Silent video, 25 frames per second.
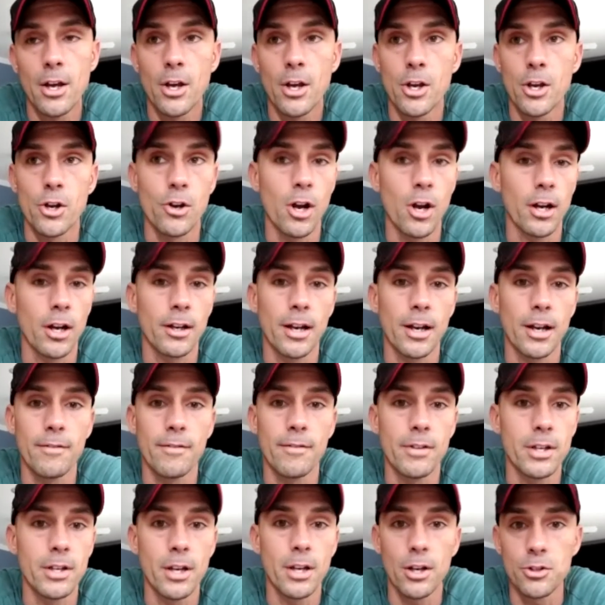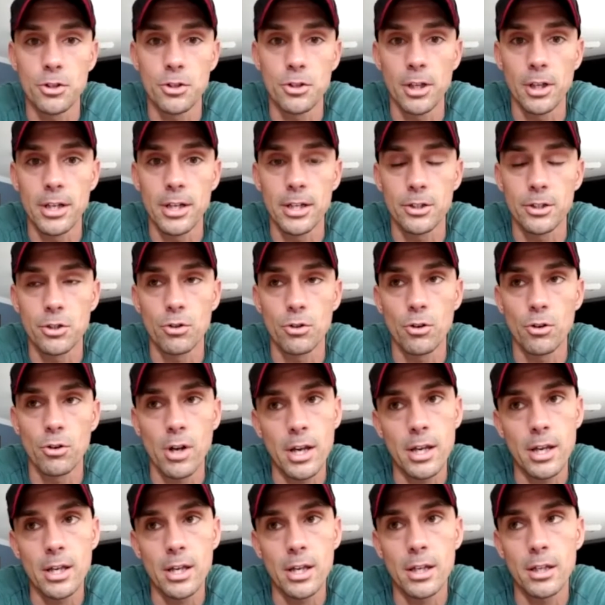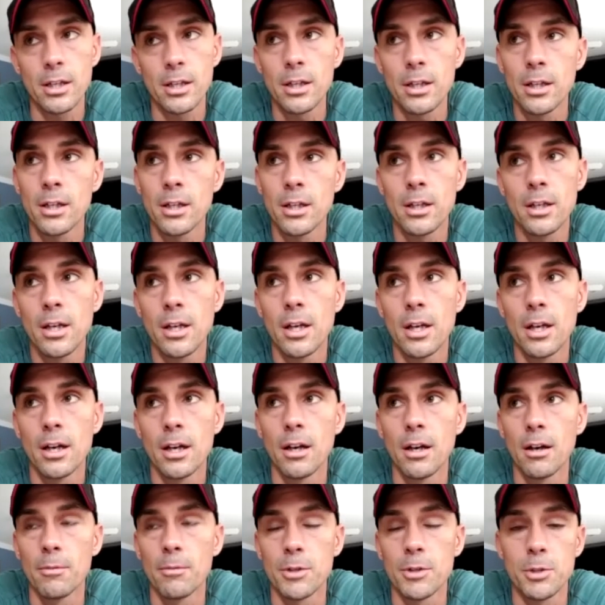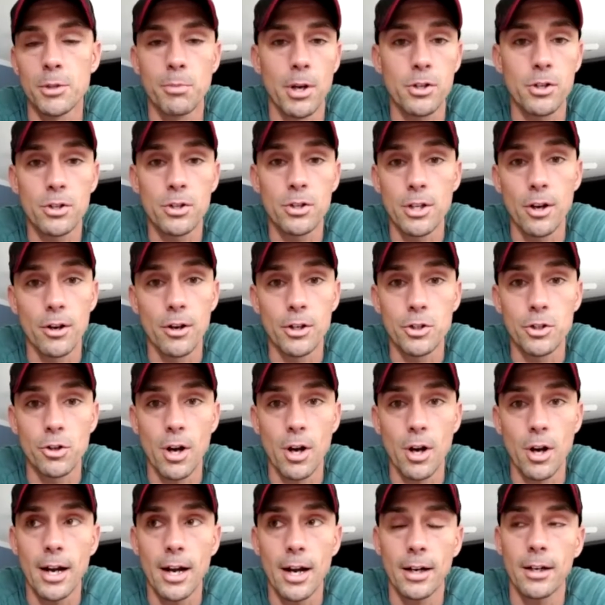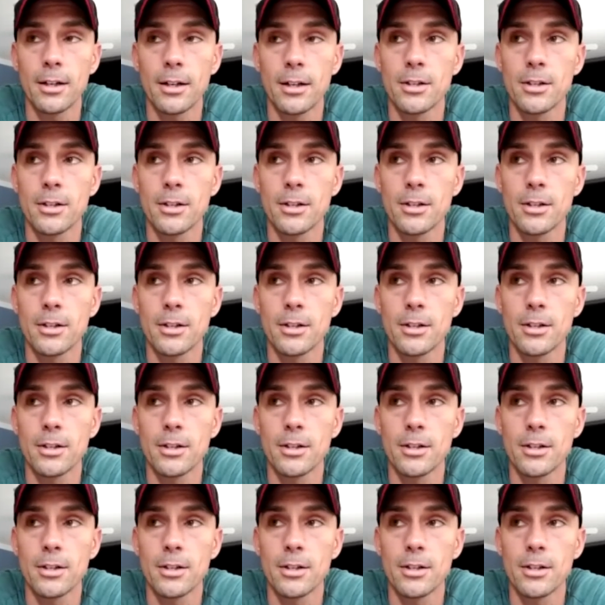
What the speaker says: You're not going to have any undulating terrain, especially on a track.